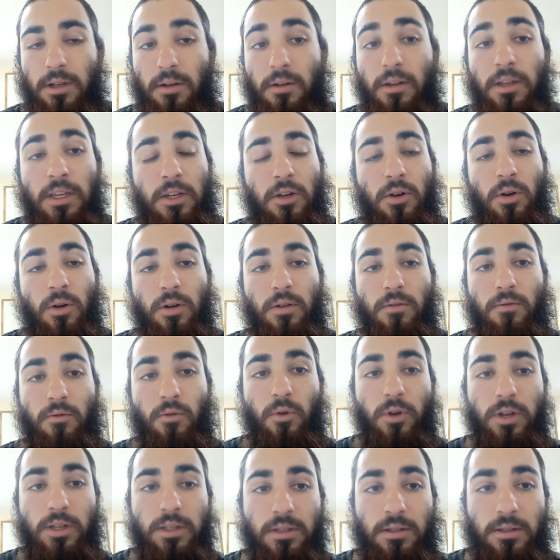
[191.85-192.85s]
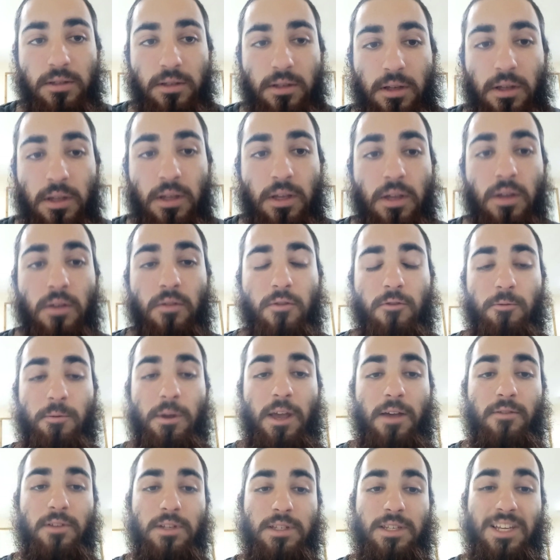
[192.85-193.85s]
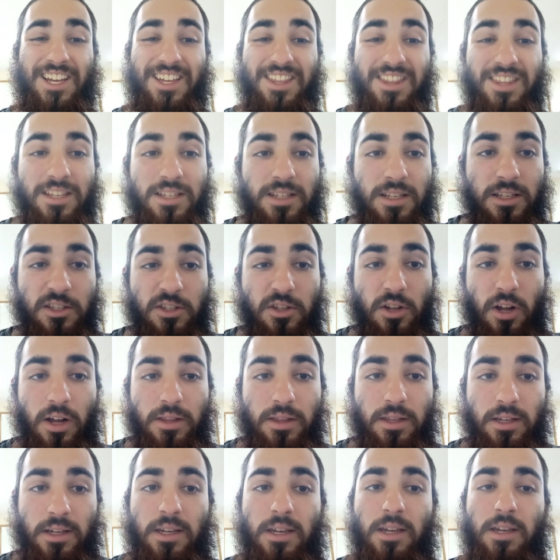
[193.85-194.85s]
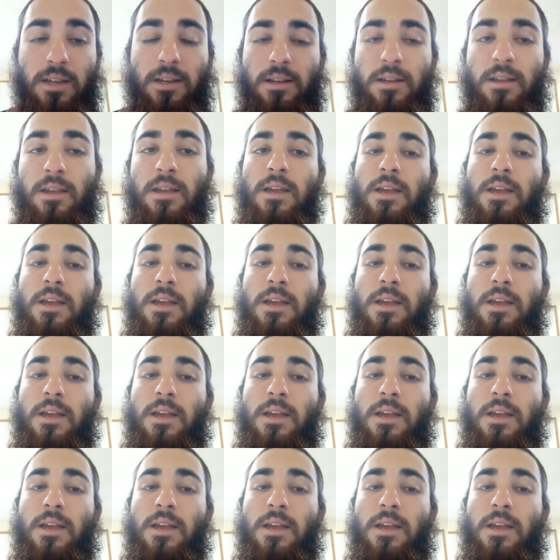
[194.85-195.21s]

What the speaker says: He heard a voice from heaven saying, this is not the king.